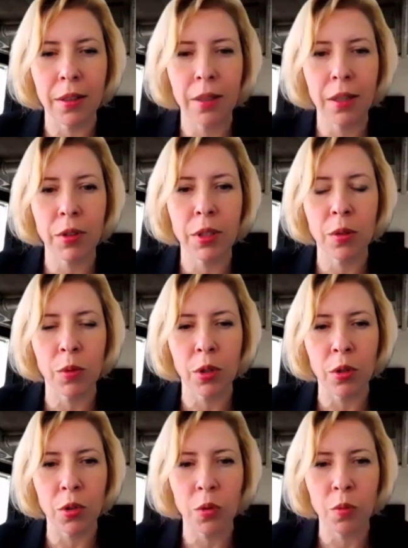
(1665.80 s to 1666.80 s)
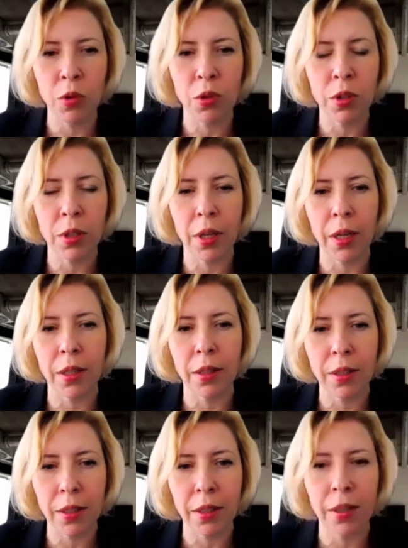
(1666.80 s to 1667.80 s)
everything will go smooth,
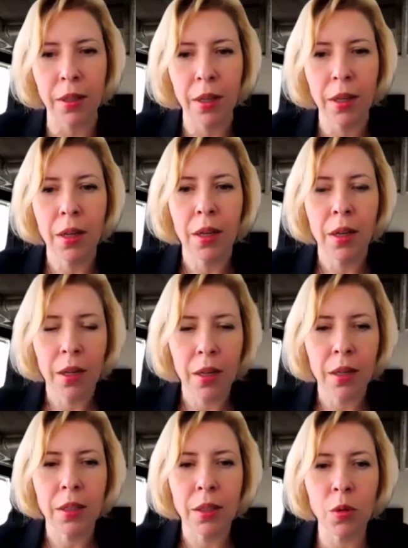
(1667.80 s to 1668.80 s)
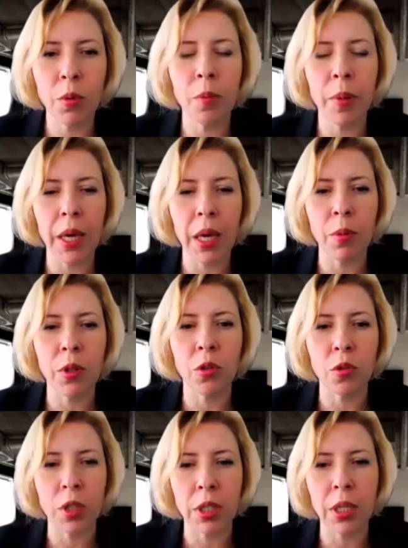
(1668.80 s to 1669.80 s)
and you will be able
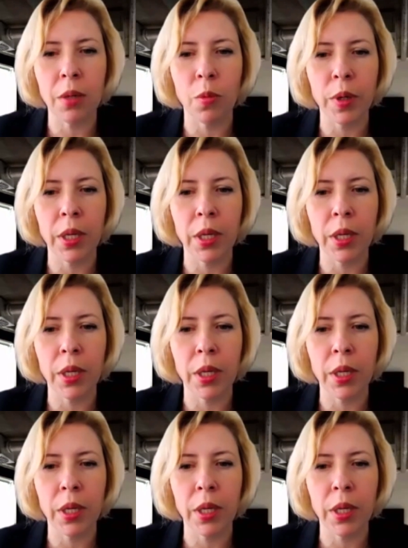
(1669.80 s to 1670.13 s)
to see.